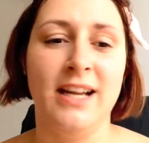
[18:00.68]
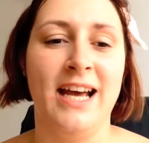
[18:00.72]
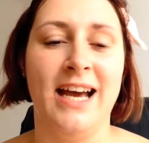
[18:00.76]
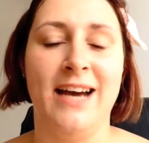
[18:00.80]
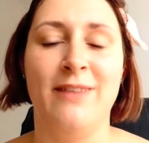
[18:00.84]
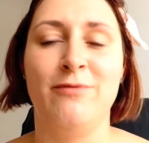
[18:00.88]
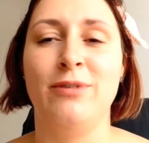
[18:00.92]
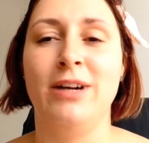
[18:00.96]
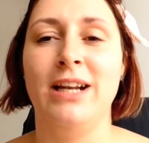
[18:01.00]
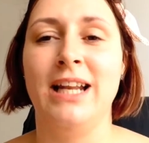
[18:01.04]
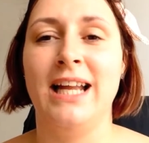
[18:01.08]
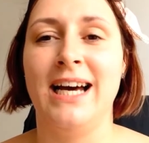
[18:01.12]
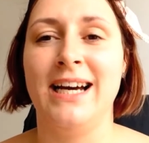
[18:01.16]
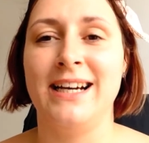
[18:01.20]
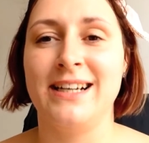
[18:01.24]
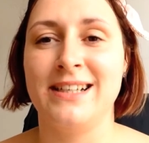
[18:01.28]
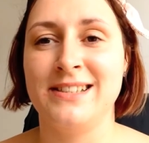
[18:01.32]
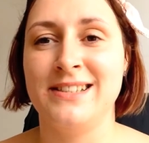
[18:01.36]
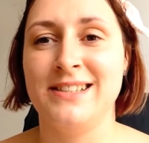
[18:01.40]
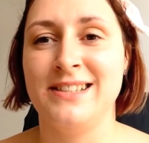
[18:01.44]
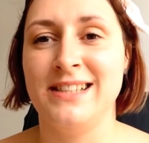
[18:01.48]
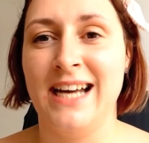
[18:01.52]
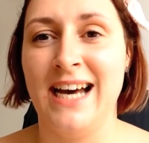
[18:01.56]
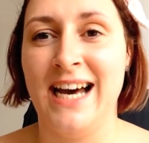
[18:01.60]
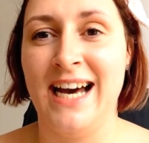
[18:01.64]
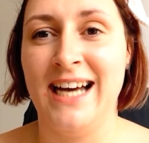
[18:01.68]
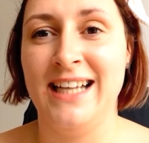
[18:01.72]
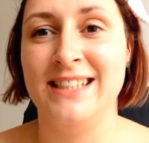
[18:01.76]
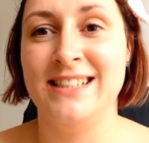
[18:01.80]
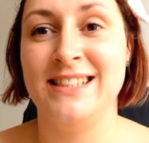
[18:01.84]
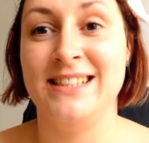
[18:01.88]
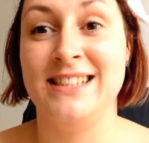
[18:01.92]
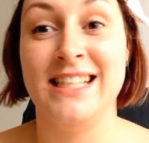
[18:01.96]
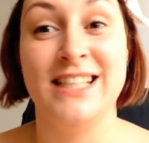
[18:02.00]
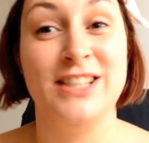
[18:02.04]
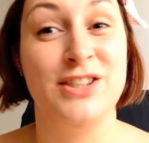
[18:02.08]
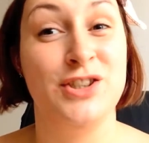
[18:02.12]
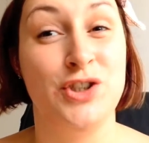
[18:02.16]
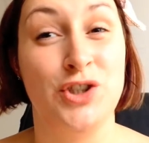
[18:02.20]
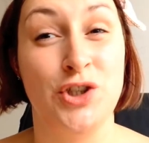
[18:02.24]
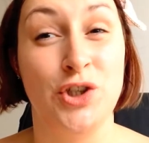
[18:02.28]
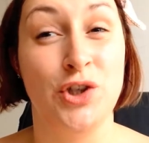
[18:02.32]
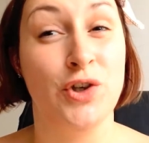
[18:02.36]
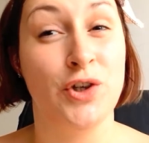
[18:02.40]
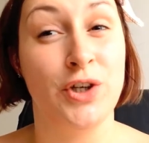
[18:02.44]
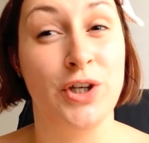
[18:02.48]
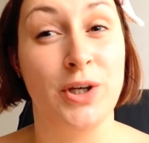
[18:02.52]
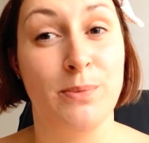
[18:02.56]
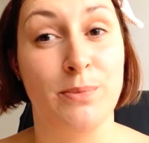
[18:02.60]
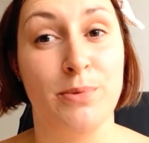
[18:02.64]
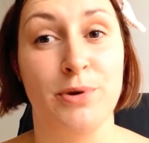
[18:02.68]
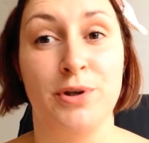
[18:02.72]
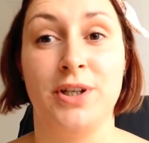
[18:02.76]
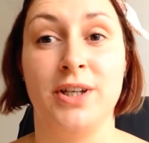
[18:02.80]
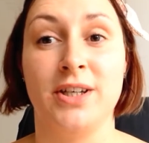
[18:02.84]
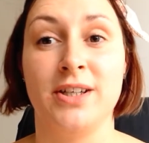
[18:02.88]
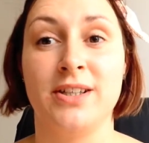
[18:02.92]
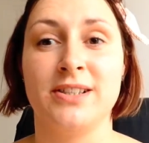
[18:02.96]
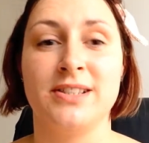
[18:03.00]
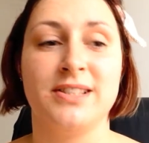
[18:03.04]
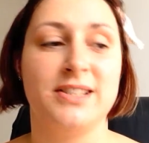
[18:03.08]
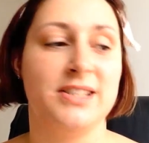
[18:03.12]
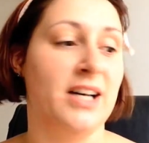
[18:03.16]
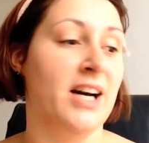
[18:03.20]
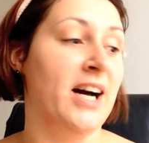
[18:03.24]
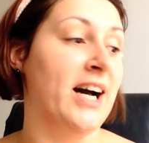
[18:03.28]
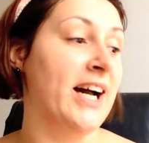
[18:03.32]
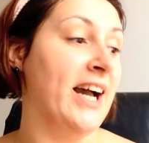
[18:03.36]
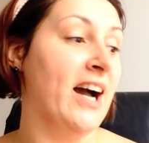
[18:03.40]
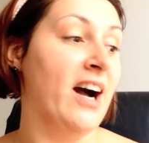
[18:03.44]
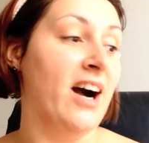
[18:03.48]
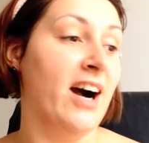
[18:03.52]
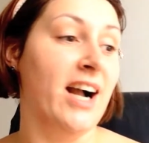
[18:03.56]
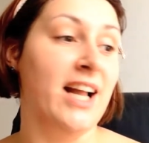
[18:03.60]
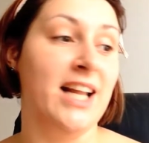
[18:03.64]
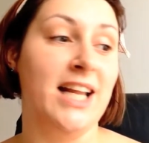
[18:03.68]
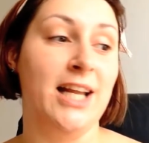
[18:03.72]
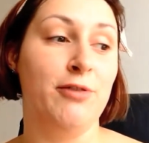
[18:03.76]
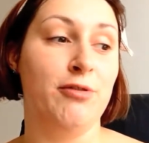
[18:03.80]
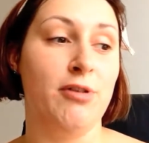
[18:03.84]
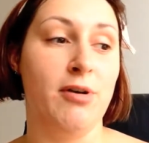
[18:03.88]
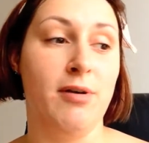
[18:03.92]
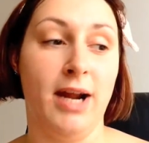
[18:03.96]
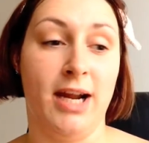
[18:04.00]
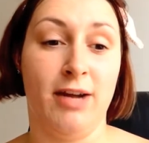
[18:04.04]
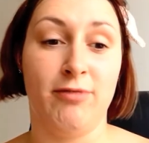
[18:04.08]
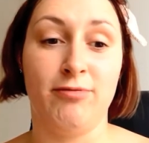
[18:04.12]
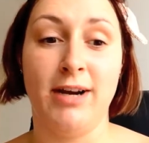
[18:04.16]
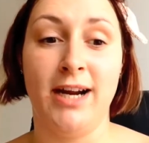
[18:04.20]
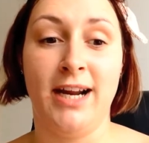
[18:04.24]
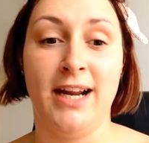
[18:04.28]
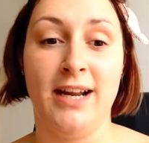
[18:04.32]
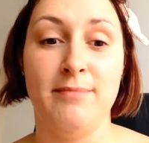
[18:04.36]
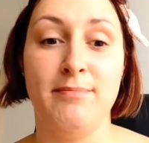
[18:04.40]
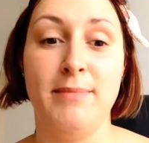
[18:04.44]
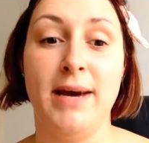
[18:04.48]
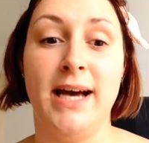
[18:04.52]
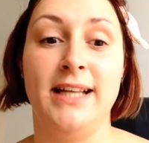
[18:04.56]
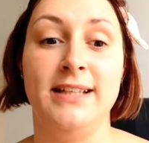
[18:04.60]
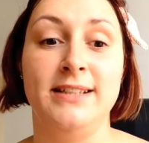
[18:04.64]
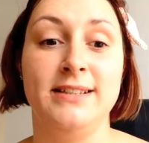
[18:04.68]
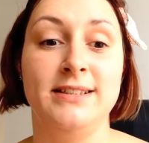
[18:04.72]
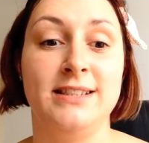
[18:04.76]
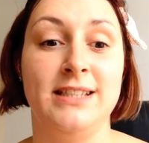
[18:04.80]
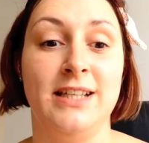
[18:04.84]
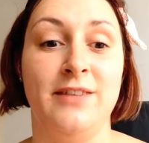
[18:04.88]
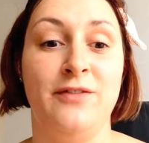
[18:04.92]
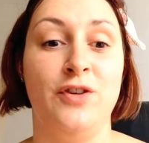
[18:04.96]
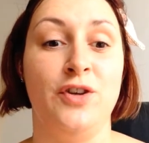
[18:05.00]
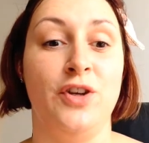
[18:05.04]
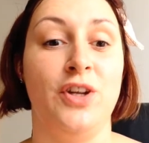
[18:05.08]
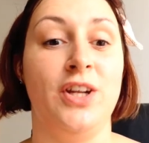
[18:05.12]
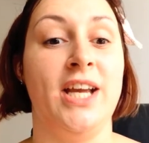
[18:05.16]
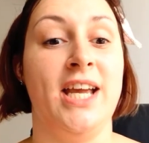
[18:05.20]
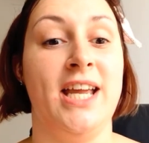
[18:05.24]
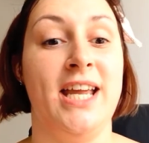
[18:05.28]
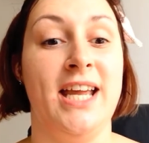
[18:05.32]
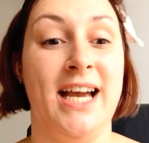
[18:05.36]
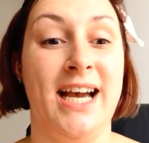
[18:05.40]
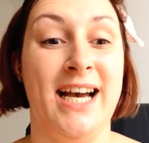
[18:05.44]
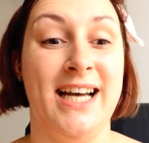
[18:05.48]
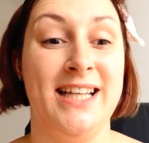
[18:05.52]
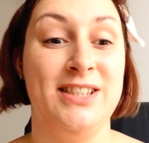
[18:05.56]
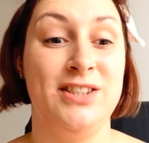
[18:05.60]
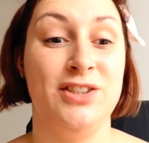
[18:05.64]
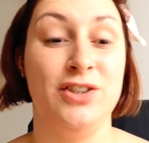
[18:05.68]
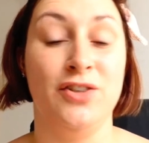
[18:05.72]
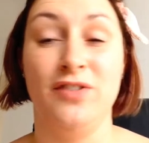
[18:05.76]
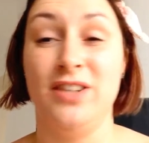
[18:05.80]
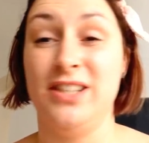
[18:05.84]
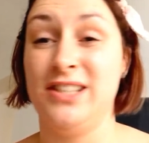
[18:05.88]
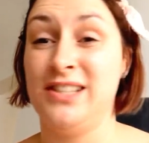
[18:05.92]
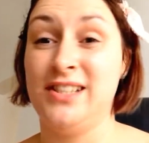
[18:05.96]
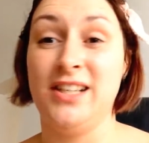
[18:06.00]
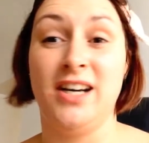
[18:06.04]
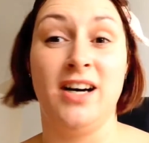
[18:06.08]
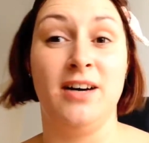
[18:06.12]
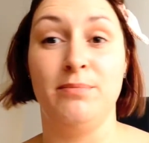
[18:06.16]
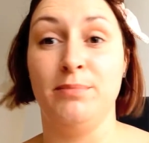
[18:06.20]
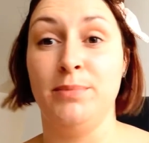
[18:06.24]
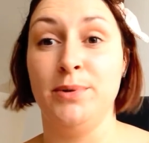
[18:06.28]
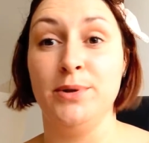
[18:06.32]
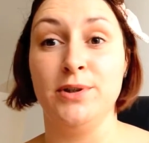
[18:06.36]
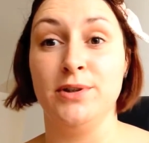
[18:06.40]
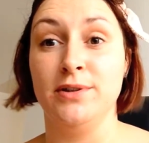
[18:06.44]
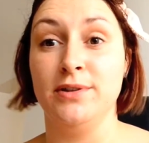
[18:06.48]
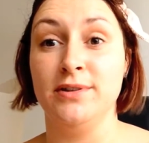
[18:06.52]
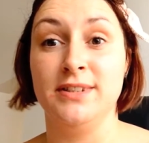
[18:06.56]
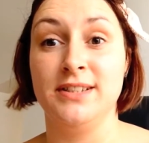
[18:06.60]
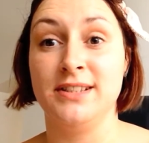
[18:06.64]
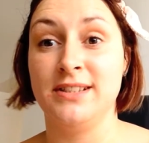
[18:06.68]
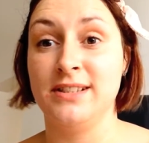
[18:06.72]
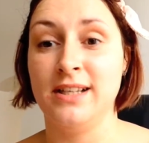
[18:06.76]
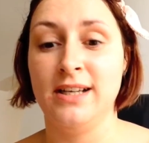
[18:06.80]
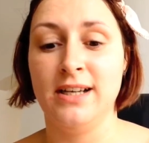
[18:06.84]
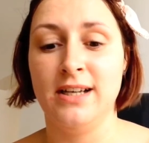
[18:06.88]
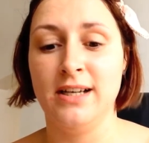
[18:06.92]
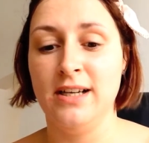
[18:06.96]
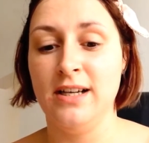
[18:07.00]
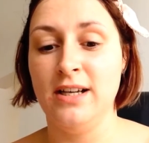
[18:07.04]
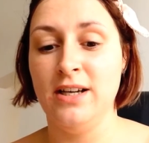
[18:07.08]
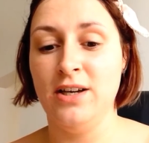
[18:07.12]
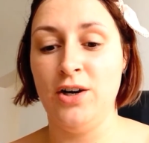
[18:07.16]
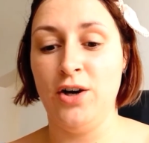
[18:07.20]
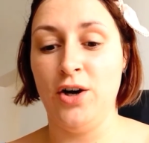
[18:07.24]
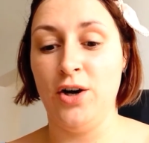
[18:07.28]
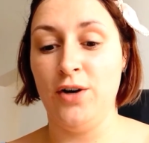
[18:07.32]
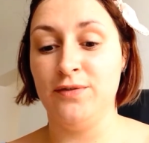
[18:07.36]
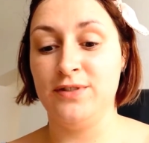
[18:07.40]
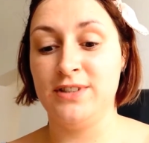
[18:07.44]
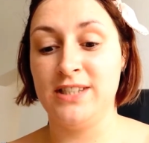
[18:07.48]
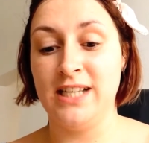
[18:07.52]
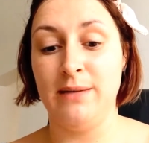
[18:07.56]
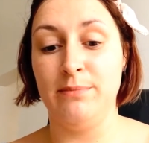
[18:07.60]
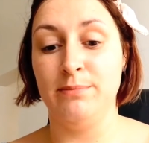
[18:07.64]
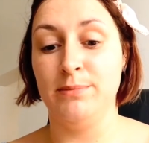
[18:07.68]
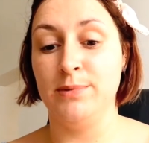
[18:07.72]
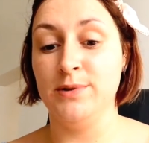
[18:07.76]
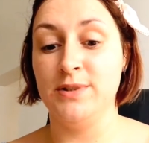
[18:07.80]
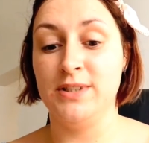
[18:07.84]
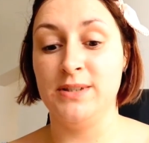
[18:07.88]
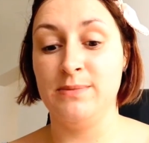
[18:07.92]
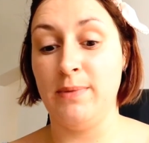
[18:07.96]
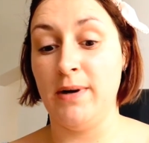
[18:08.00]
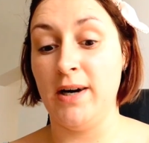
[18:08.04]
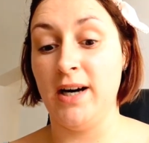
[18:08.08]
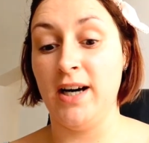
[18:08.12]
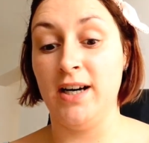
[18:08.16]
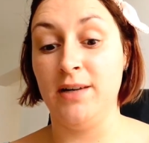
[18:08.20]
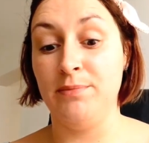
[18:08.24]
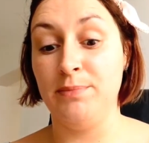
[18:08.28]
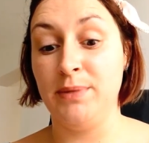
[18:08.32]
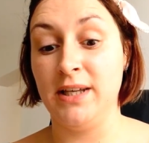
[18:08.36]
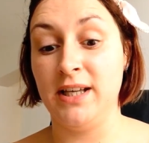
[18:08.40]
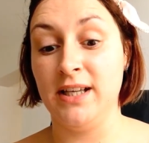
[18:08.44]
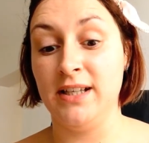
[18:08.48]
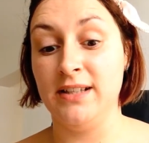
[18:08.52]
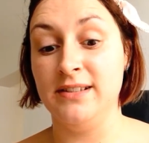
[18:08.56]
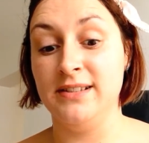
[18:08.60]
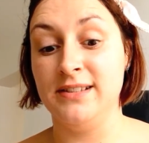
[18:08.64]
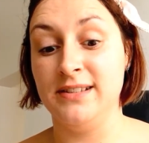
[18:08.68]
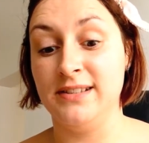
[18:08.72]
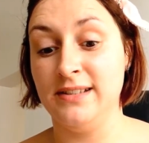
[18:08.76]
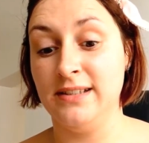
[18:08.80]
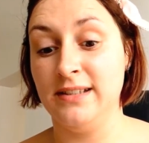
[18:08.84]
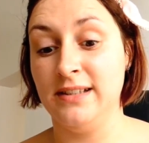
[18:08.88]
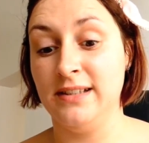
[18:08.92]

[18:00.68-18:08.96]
and relax and enjoy your products. I highly recommend if you can get your hand on the samples of Temple Spa, because